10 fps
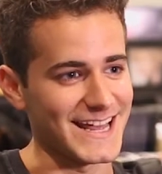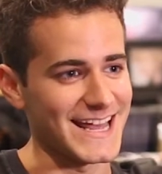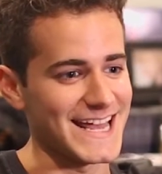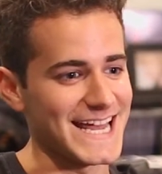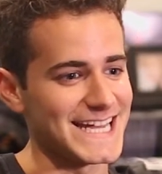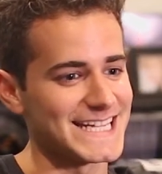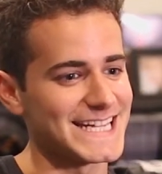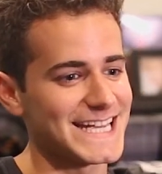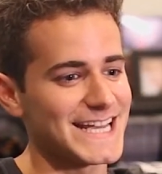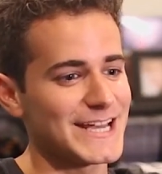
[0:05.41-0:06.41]
And
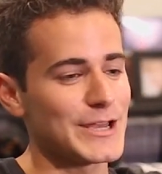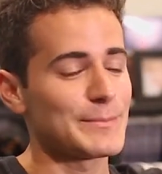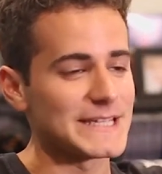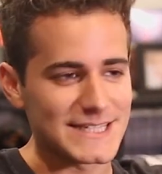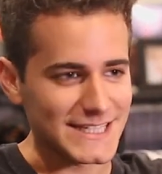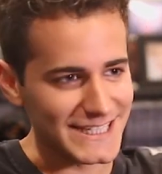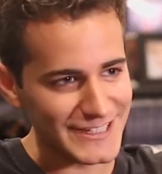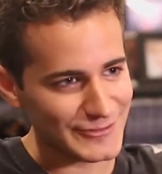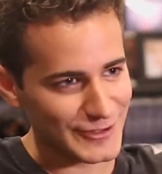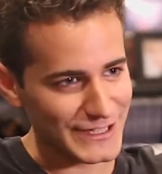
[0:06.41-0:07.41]

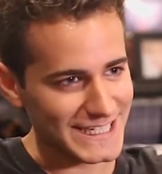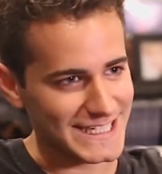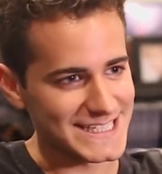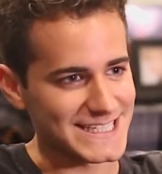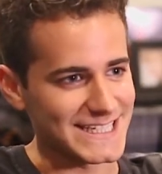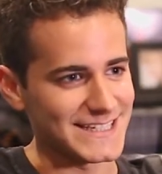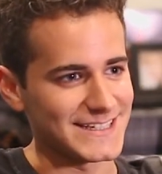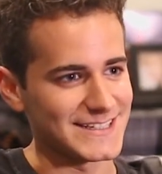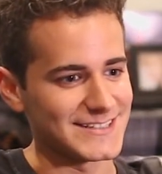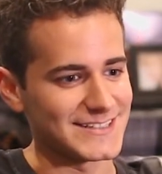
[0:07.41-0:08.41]
basically, Friendly Eyes
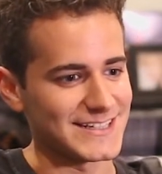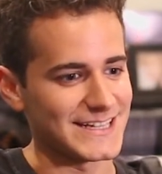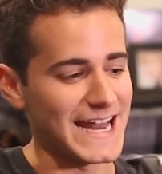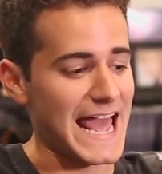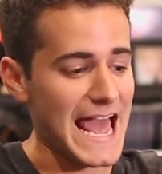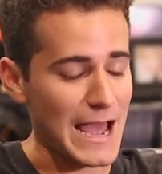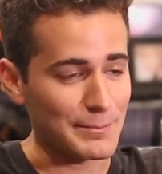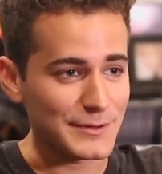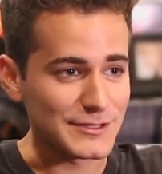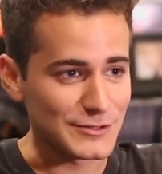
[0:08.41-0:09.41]
is an
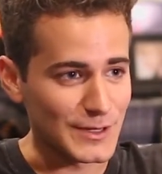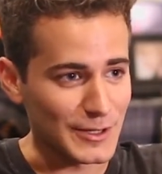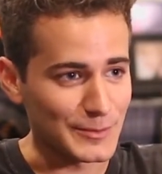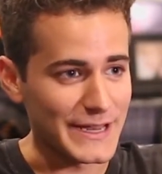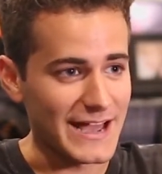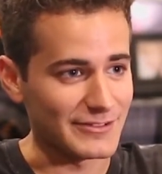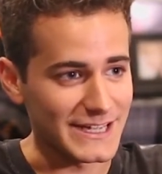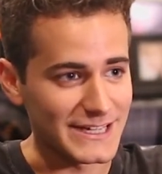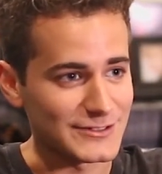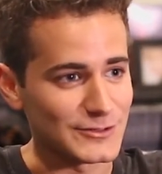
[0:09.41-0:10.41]
app to help
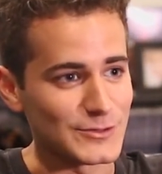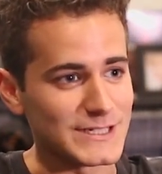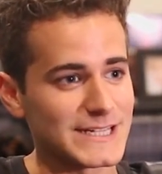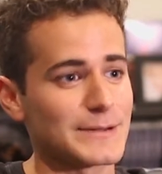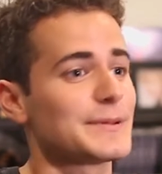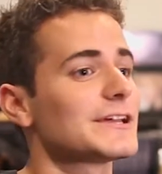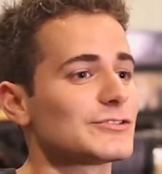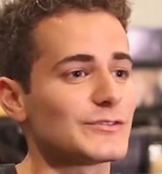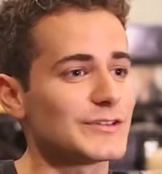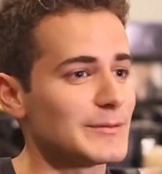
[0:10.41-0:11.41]
navigate. So you can take a
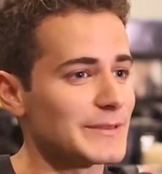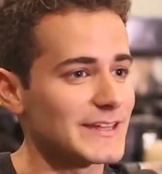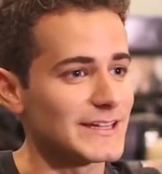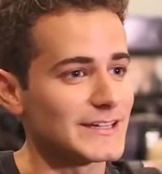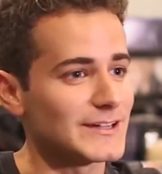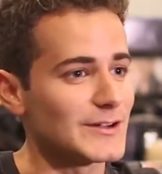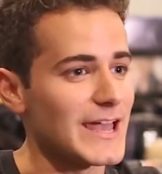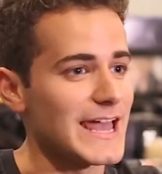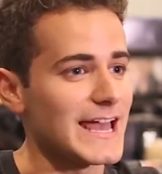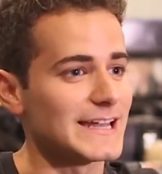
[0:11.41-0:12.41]
picture of something
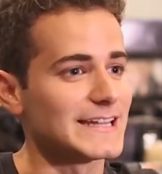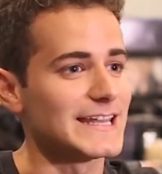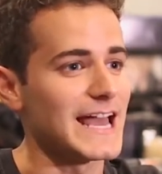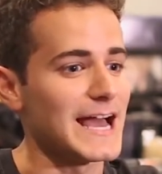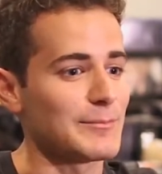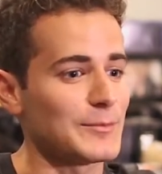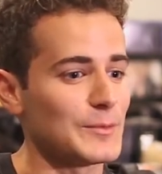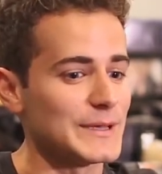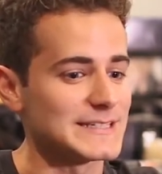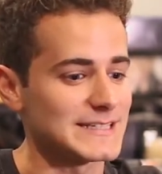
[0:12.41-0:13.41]
and the app will
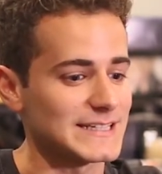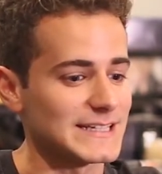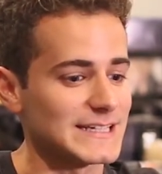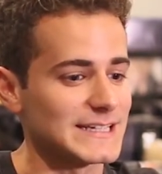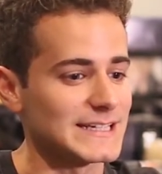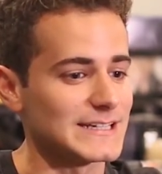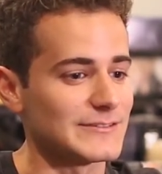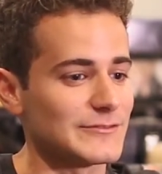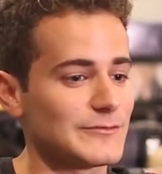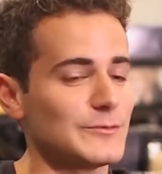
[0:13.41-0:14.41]
basically,
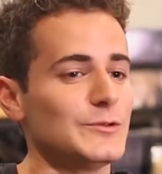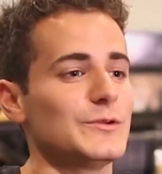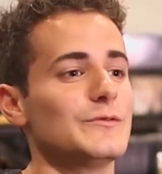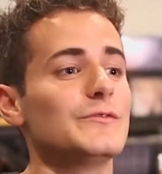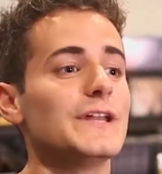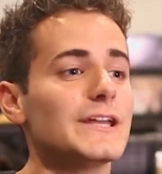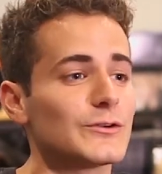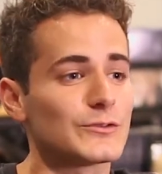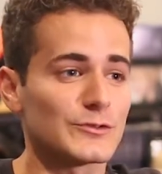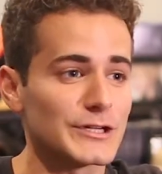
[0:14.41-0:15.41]
you can
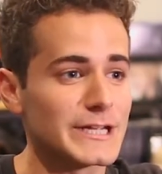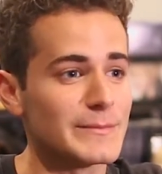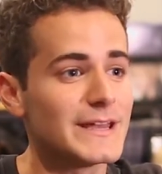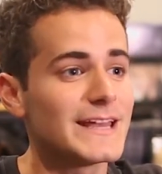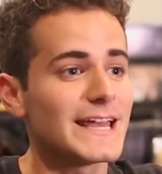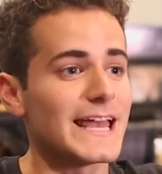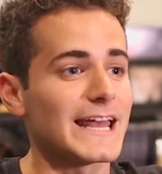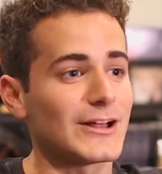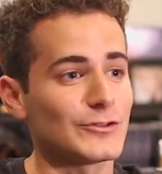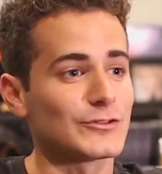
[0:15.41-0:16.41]
video stream
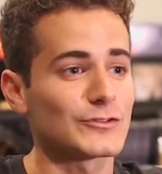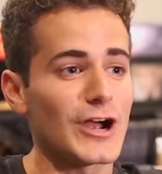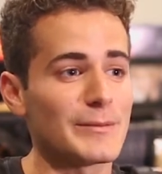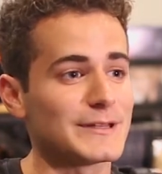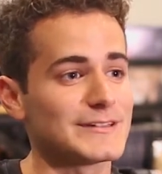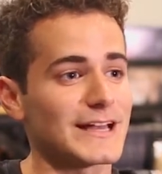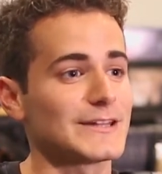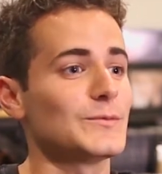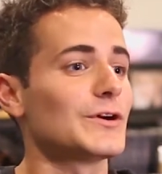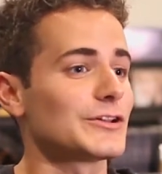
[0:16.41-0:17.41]
and I'll describe
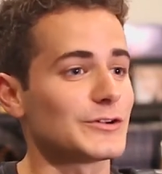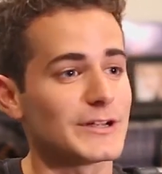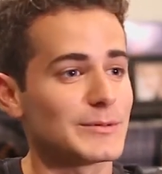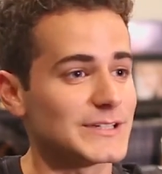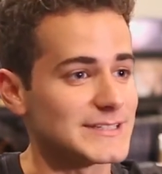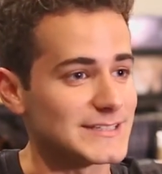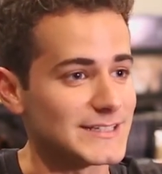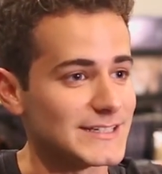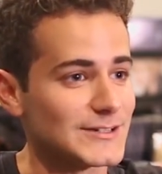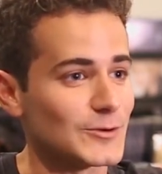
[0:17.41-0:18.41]
exactly what you're able to
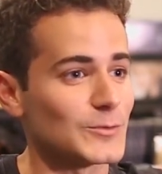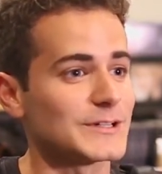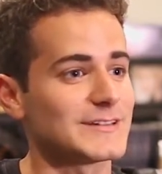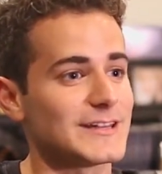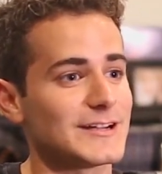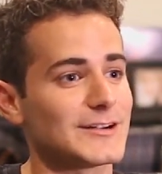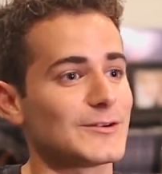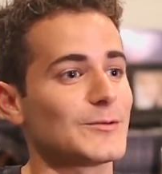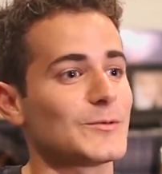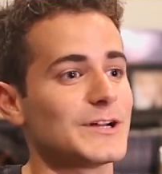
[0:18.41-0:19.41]
see or what's there
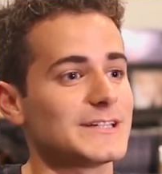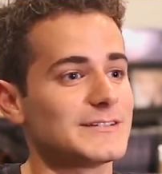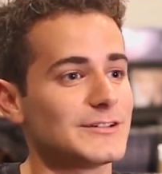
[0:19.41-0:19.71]
or what,